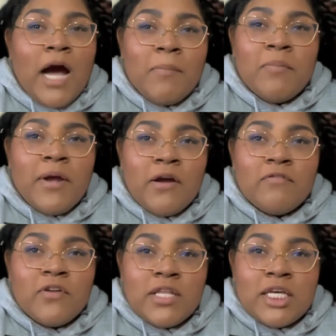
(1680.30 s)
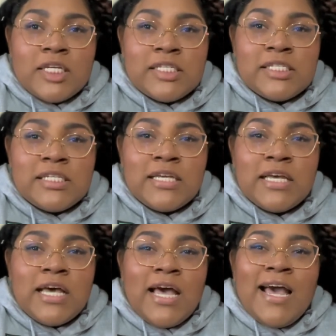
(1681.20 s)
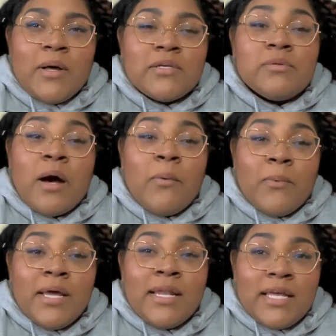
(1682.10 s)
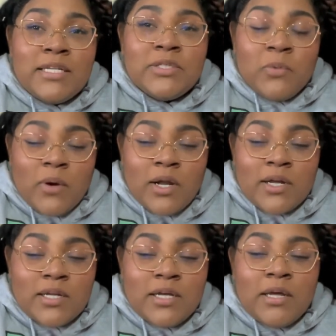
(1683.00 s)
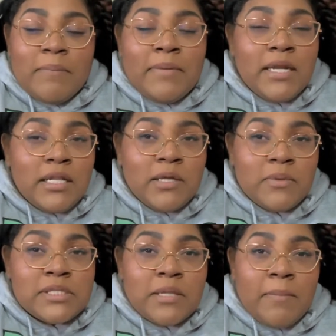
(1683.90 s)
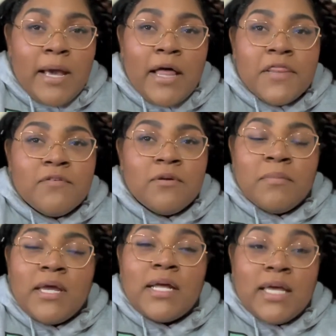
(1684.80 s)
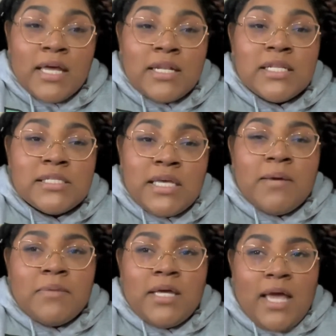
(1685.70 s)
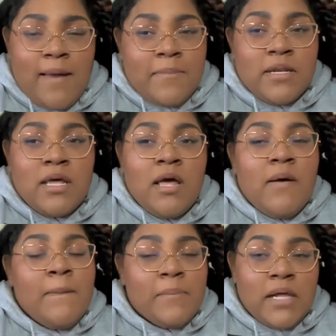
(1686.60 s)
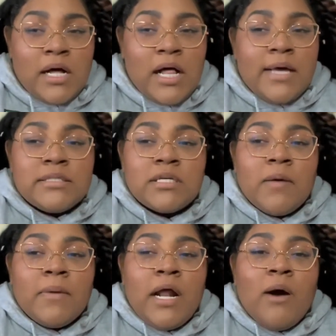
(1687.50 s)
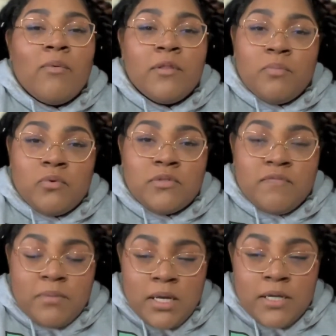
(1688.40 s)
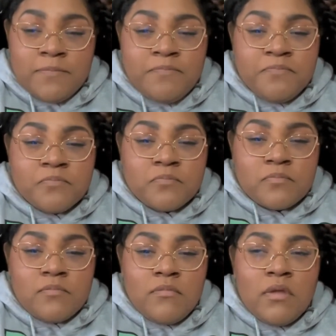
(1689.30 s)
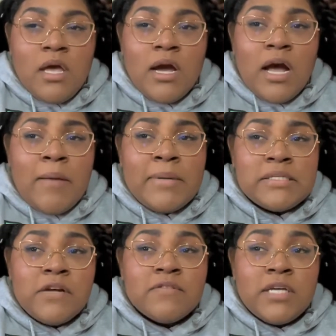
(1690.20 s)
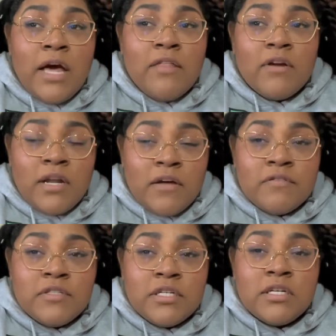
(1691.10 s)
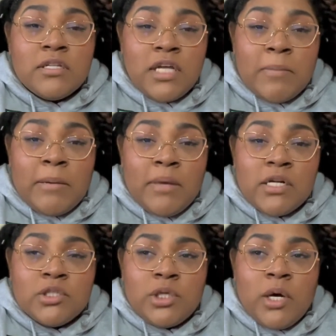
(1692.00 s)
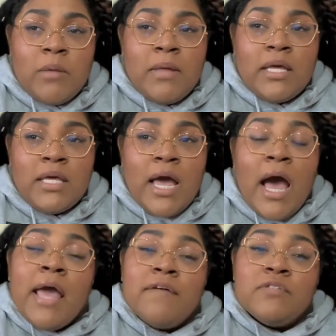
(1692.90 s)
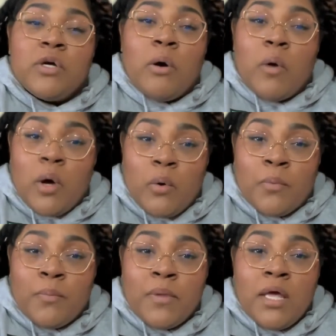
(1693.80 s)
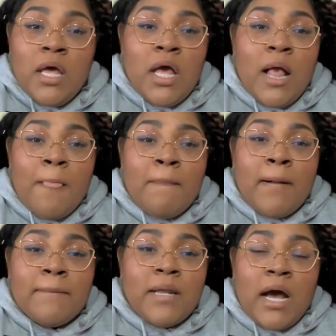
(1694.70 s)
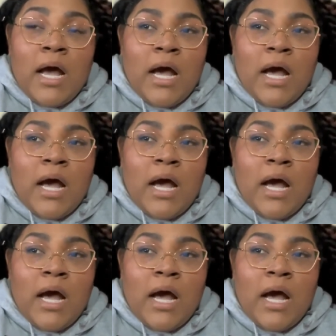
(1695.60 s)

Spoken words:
prepared for this. So I went into work, immediately went to the bathroom, and again, the same thing happened. Blood clots coming out with pools of blood. Got myself together enough to let my manager know. I'm like, yeah, I have to go home. I